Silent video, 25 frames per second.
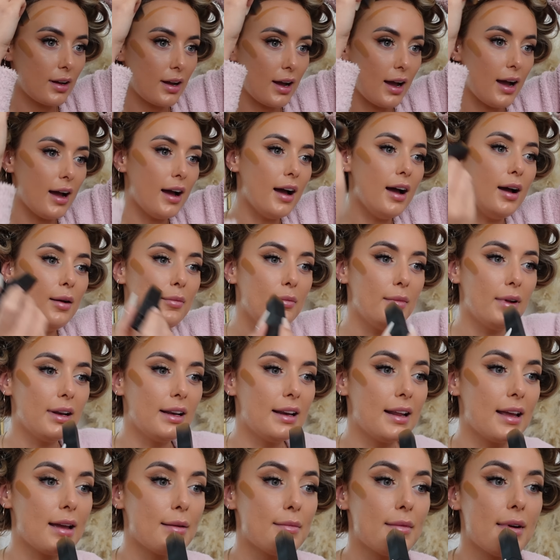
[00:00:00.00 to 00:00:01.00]

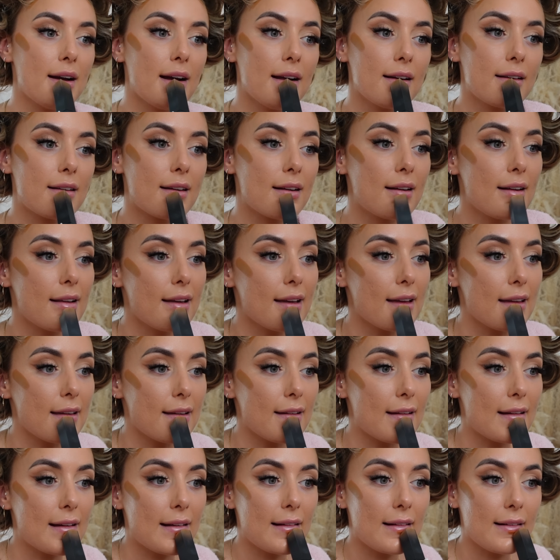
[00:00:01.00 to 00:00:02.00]
Liam
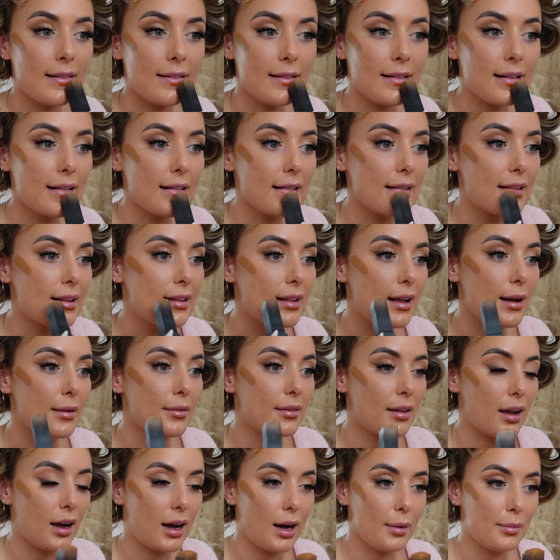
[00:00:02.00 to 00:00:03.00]
actually really
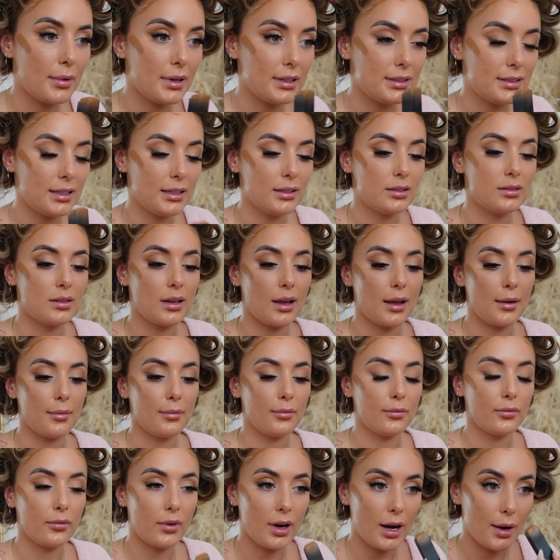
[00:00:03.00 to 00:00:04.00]
stepped up. I said to
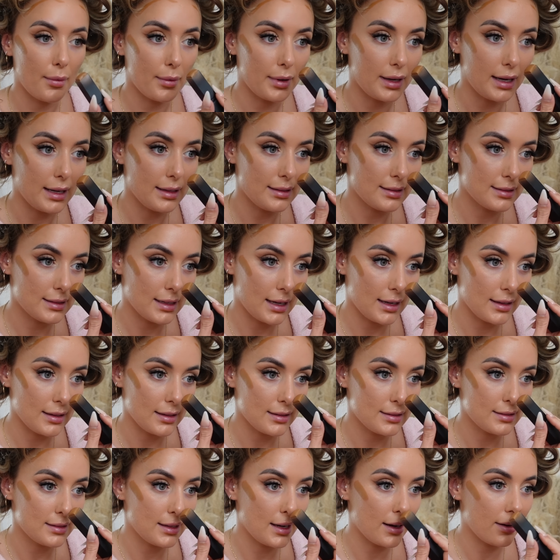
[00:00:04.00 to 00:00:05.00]
him, right, we need to take
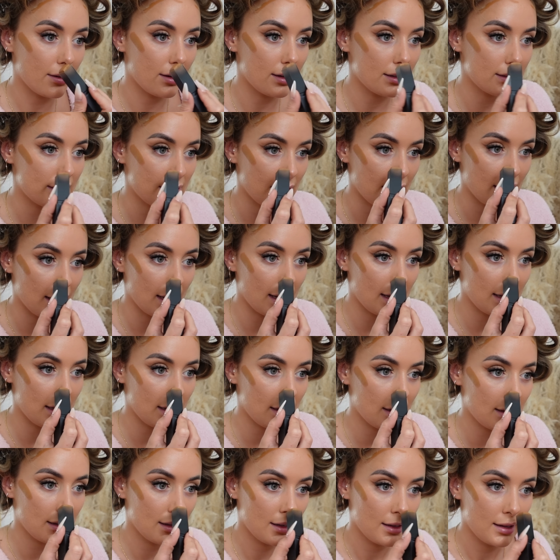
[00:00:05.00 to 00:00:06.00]
this seriously.